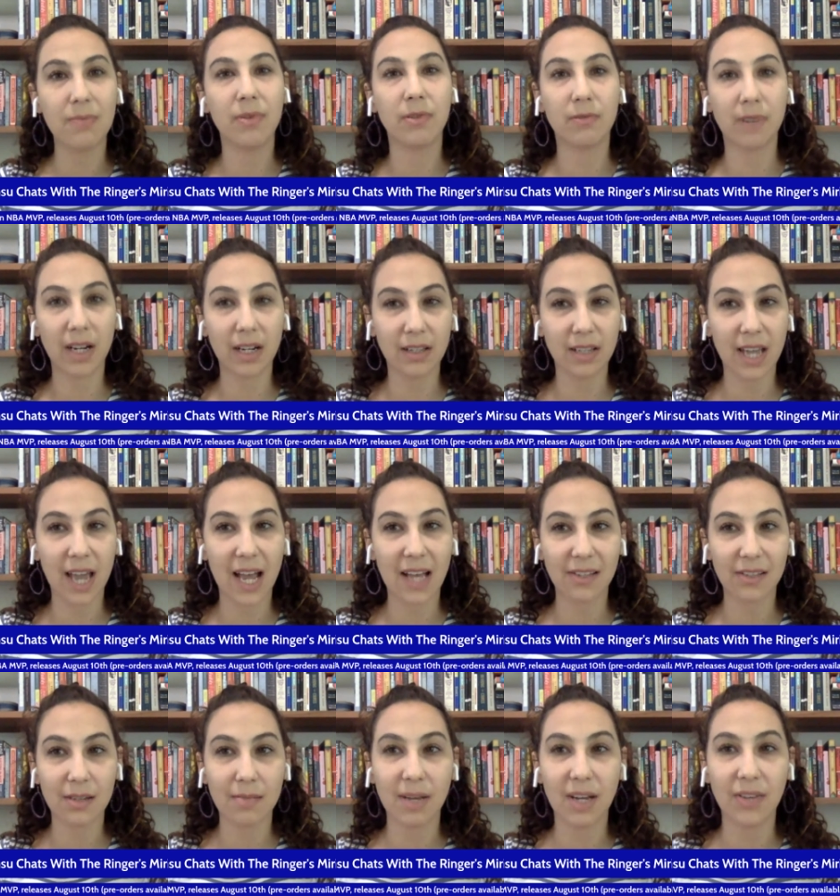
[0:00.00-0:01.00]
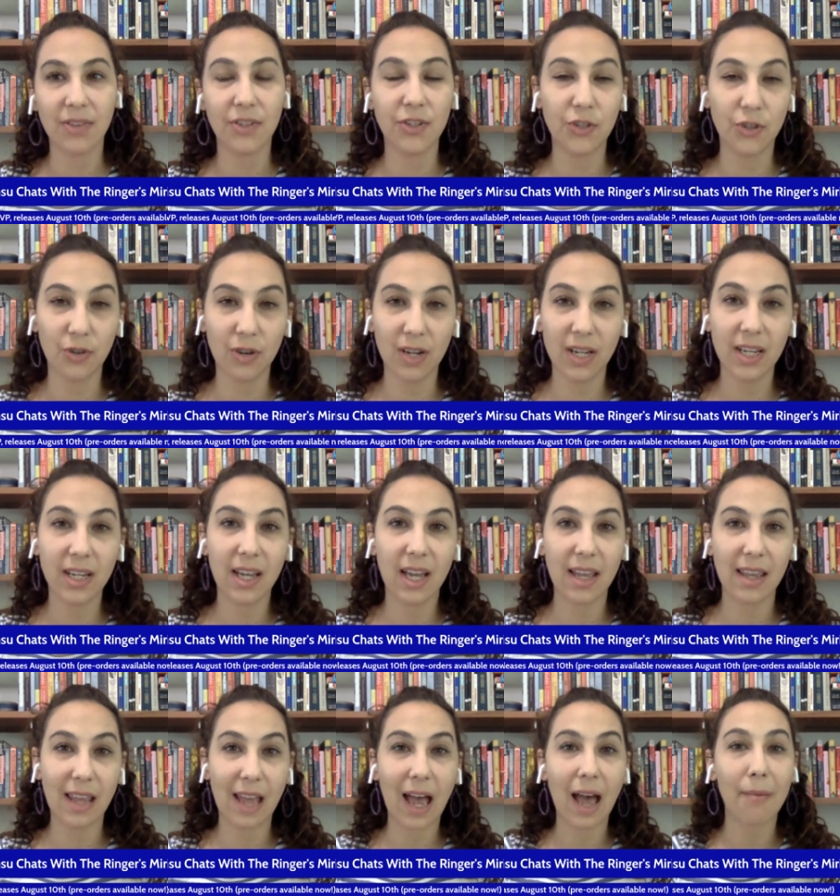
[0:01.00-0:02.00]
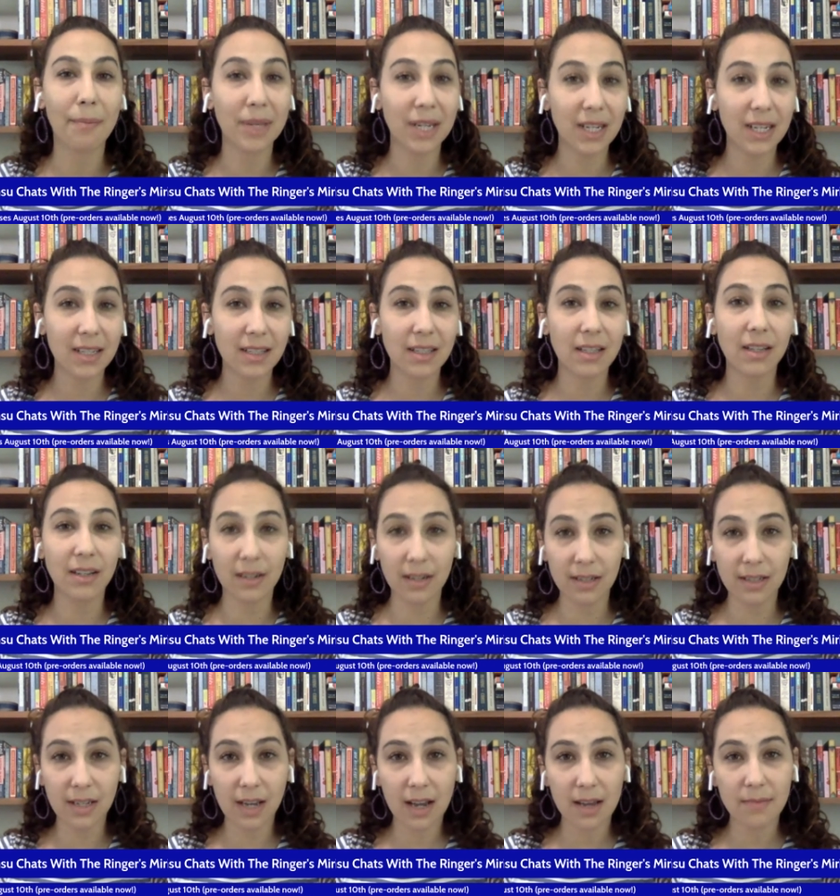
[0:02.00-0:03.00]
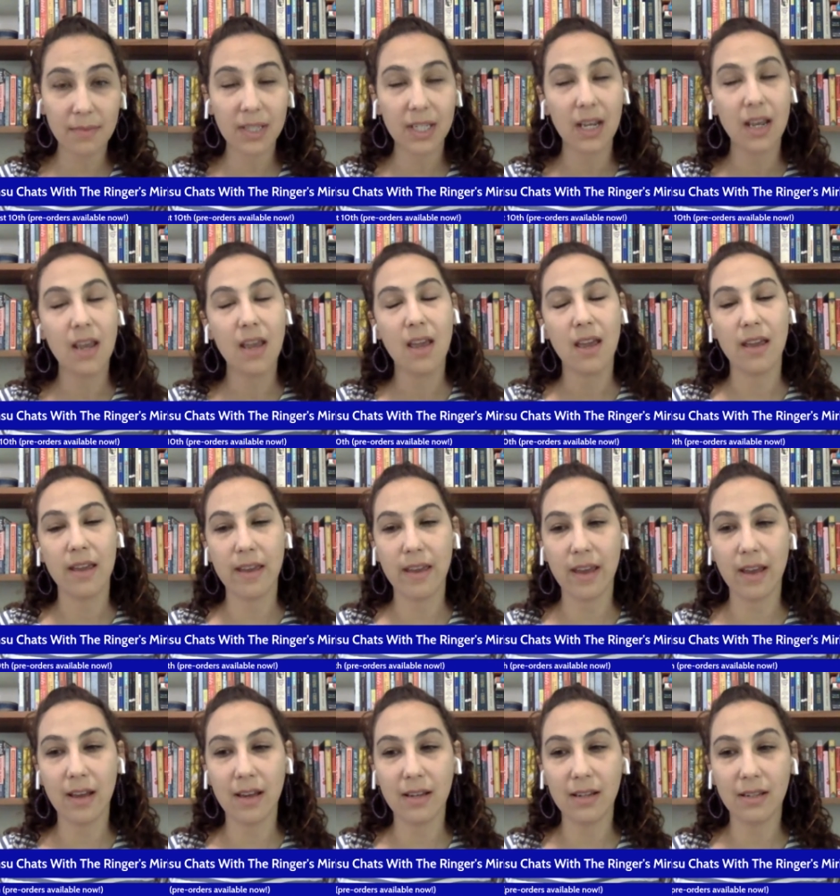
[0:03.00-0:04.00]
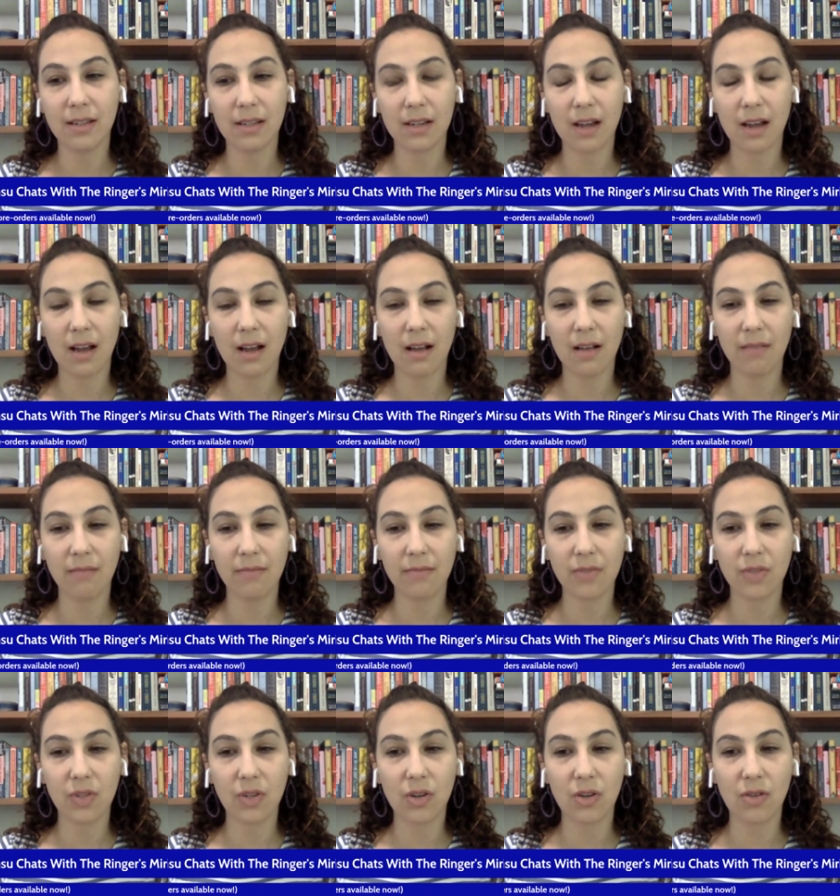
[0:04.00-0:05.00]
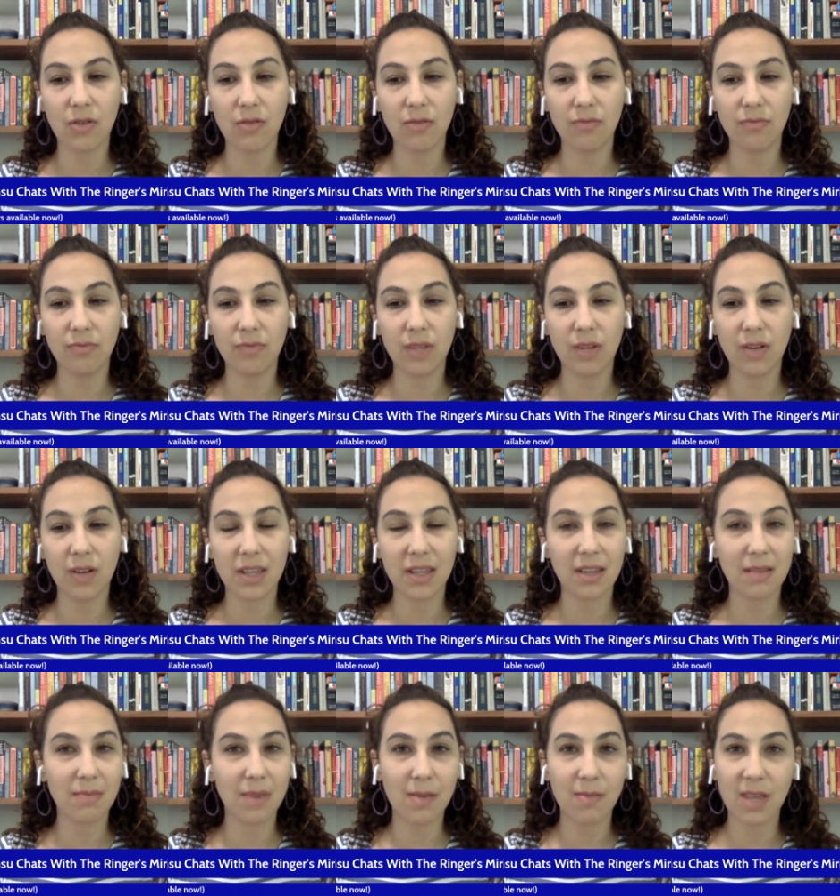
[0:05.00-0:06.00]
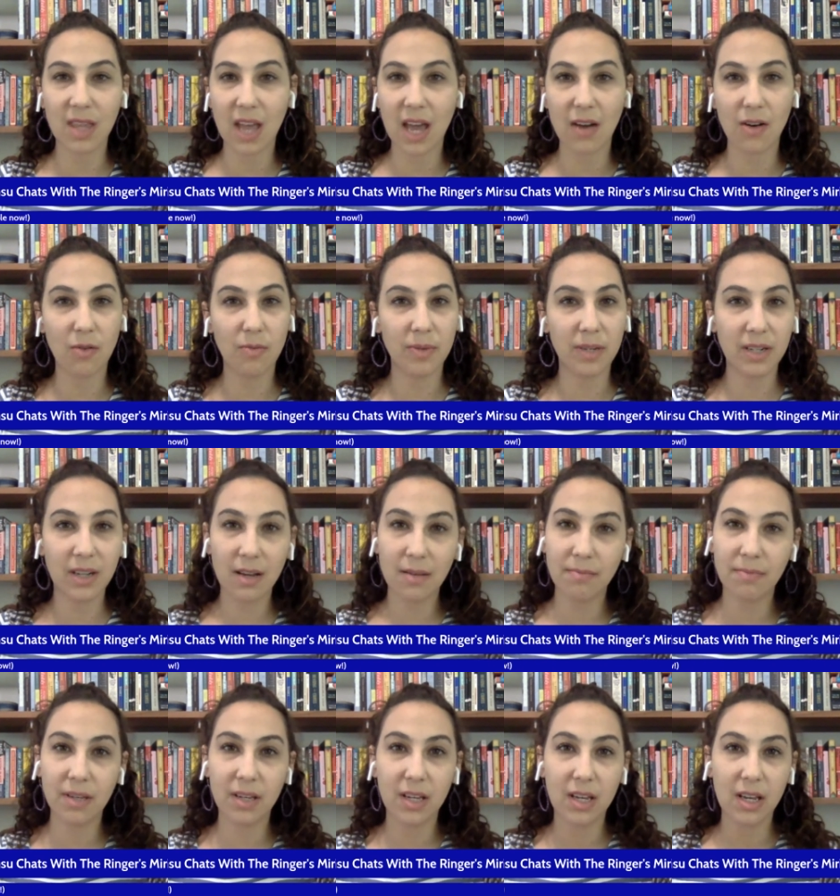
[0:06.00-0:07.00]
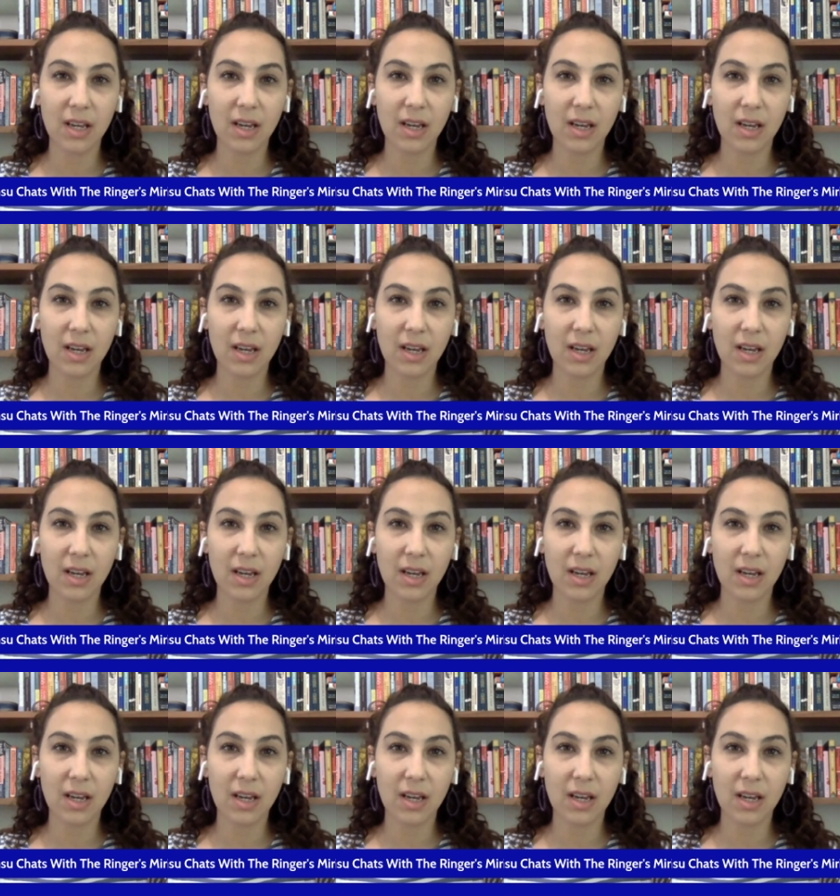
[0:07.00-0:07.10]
People rarely ask about the joy and the happiness and the good times. And um, so, you know, I think maybe that opened up